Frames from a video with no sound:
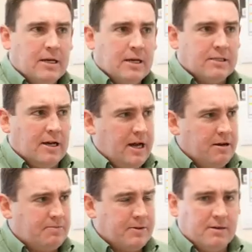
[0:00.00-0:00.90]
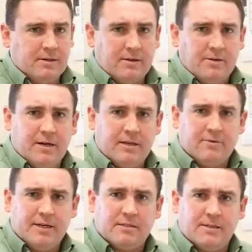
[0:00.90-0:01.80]
So predominantly throughout
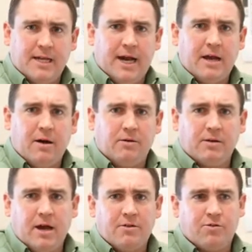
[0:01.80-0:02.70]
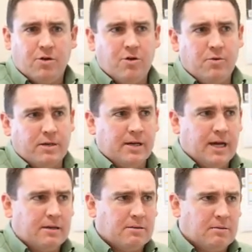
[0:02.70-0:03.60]
the rest of the day I'll go through and
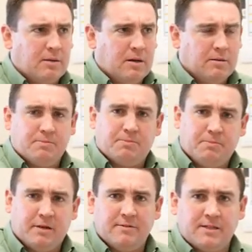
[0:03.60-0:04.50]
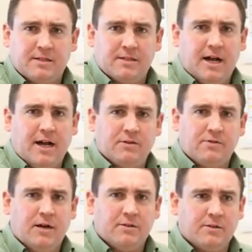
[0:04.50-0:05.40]
I believe it's a
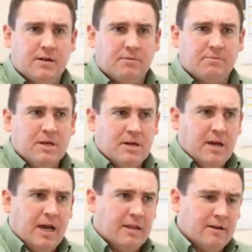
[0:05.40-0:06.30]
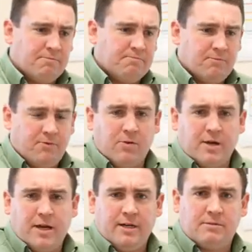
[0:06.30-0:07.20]
sales role, so I'll either
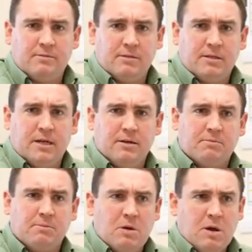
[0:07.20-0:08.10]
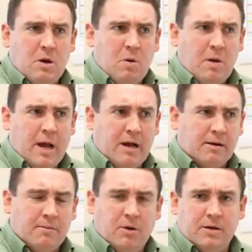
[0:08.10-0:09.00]
forecast our
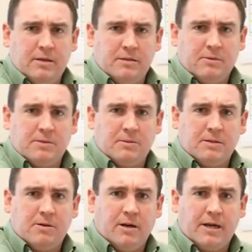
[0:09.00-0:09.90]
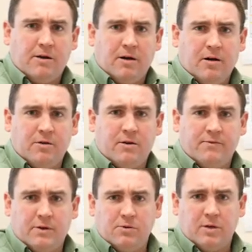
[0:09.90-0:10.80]
commodities which I'm trying to get a hold
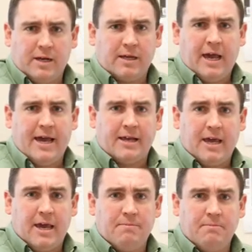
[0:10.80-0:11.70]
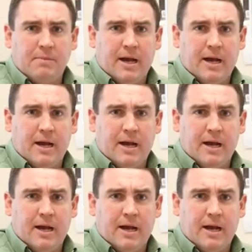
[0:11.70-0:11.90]
of, or like ag chem,